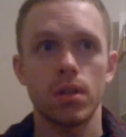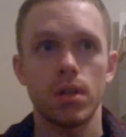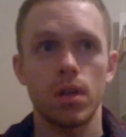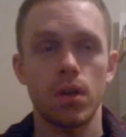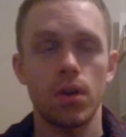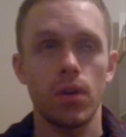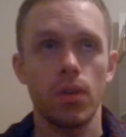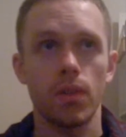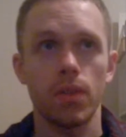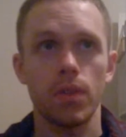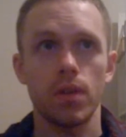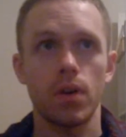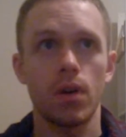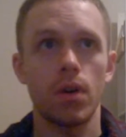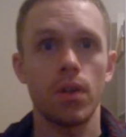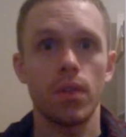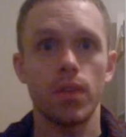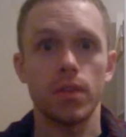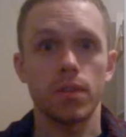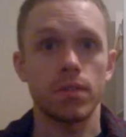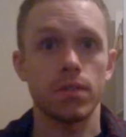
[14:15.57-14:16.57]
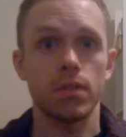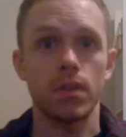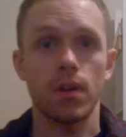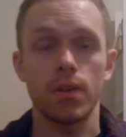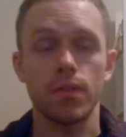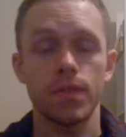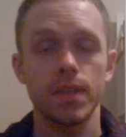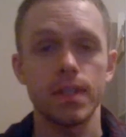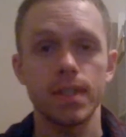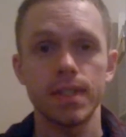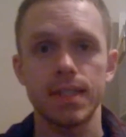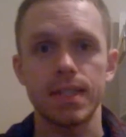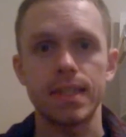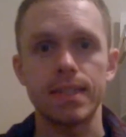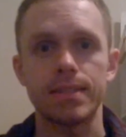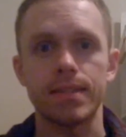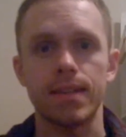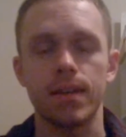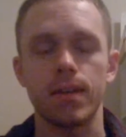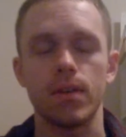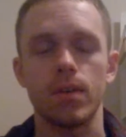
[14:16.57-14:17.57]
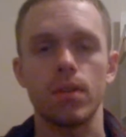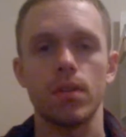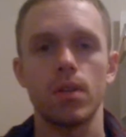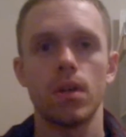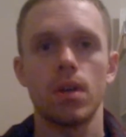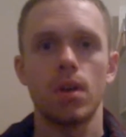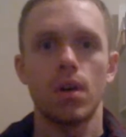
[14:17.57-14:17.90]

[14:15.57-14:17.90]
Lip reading: all this stuff in detail.